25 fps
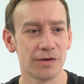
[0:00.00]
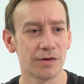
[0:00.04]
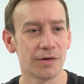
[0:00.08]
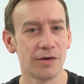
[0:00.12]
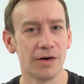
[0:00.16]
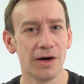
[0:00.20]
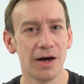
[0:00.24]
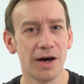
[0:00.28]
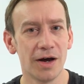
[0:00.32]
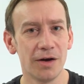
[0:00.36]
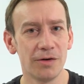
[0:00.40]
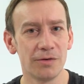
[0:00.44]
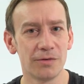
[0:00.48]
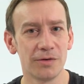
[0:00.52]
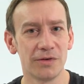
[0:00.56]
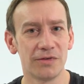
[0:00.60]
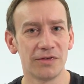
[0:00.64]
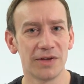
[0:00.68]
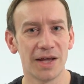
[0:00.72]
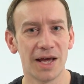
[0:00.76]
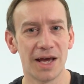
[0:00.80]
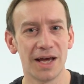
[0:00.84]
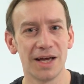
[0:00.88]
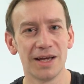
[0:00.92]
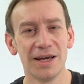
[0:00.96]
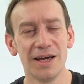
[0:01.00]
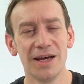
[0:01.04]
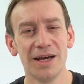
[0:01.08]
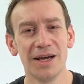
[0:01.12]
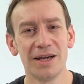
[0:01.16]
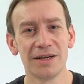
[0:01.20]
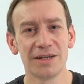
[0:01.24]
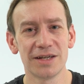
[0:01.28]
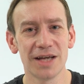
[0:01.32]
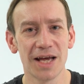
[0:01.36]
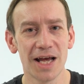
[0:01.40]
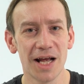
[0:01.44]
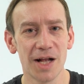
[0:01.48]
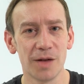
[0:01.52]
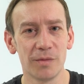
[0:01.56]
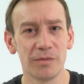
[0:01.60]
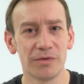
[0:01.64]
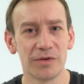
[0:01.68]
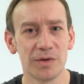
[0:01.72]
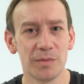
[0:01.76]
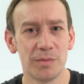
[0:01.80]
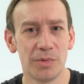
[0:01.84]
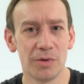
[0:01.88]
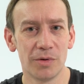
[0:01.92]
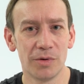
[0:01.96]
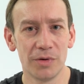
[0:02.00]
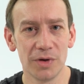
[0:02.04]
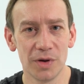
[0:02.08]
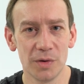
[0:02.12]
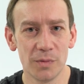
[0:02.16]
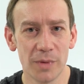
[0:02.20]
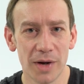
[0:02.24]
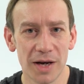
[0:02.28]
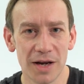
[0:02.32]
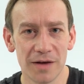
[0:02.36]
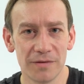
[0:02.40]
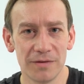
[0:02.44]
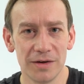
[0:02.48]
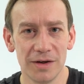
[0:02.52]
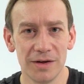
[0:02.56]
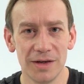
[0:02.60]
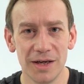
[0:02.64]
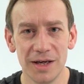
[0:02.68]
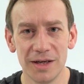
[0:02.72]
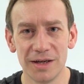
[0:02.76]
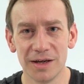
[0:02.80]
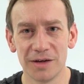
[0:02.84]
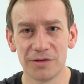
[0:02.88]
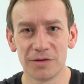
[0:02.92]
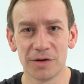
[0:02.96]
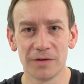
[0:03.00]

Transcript: I've got hundreds there to help support you whenever you need it.